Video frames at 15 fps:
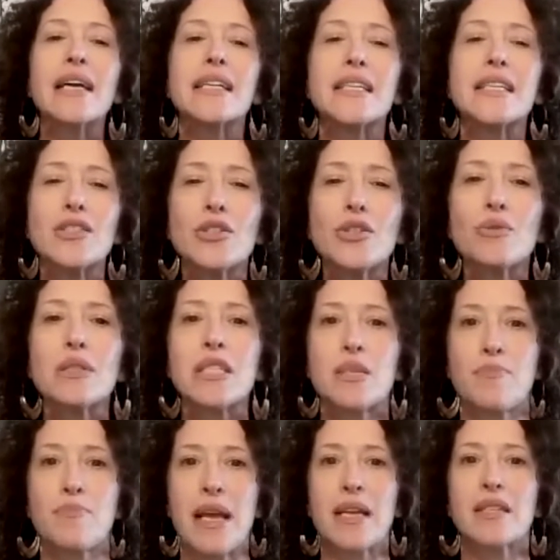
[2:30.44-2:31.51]
into a
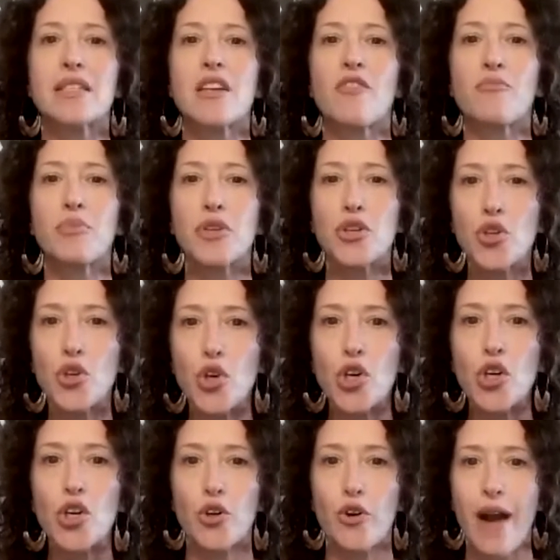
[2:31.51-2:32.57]
space of
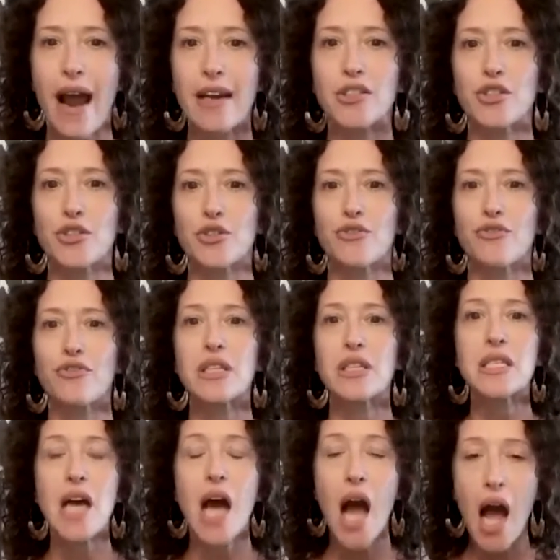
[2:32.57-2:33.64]
pure gratitude for the
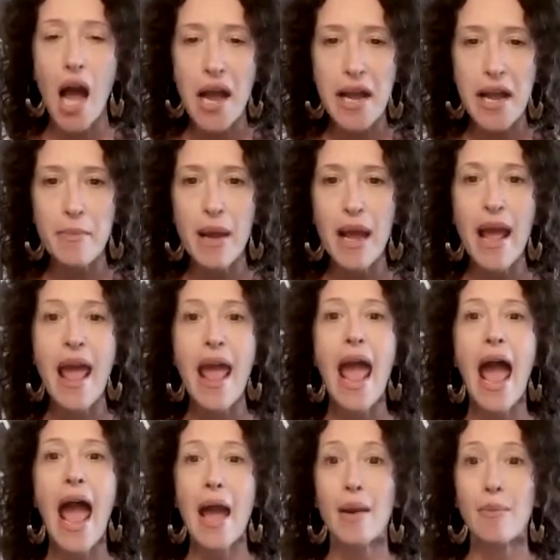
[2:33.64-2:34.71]
time
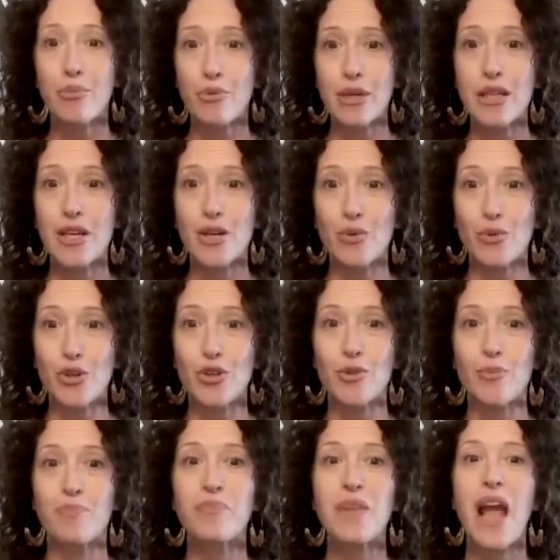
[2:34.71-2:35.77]
and breathing
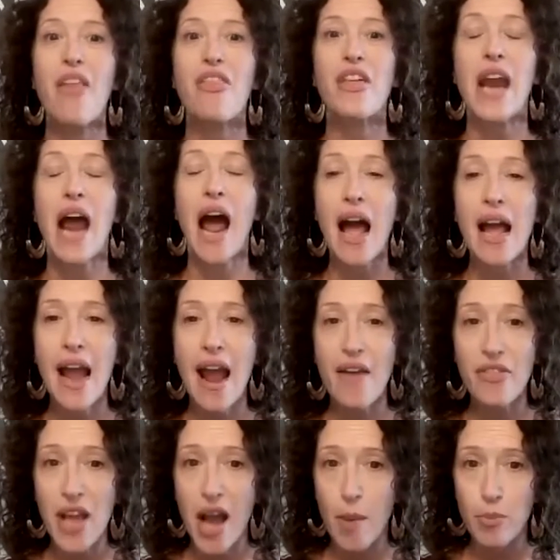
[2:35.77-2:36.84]
room that I had
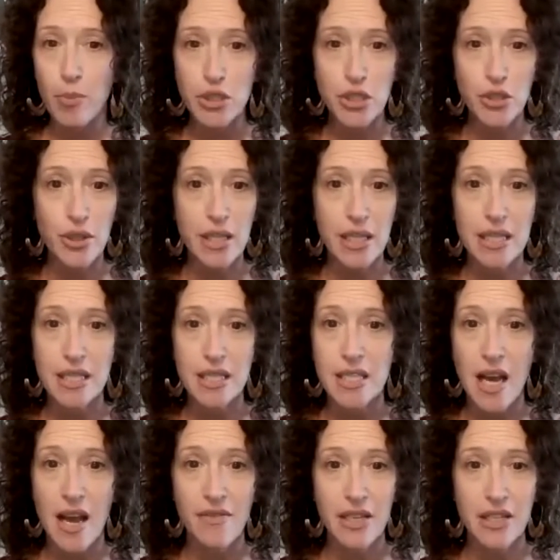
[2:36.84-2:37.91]
the opportunity to
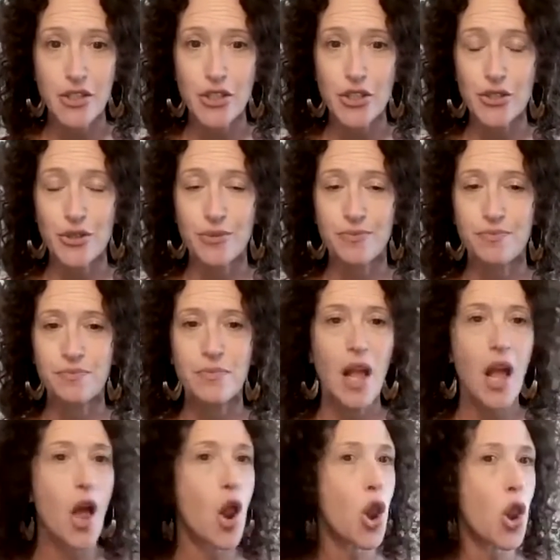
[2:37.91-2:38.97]
dive into.
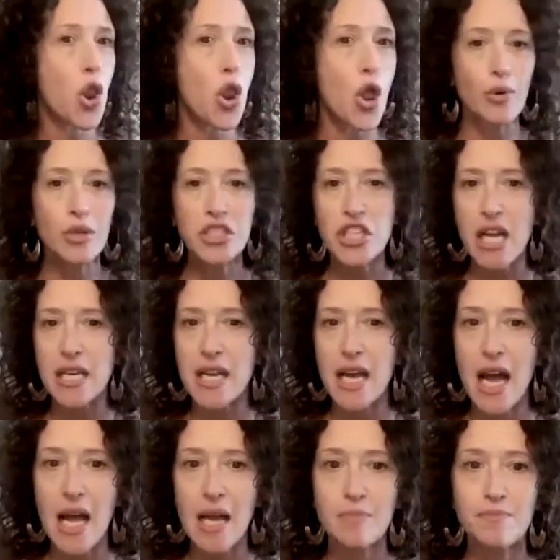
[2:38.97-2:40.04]
No
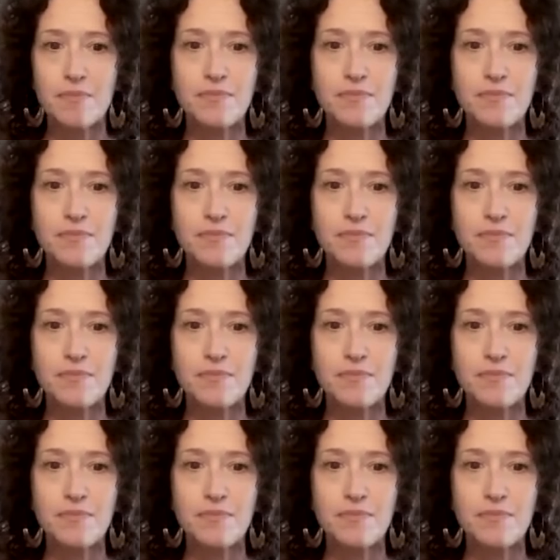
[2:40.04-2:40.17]
agenda,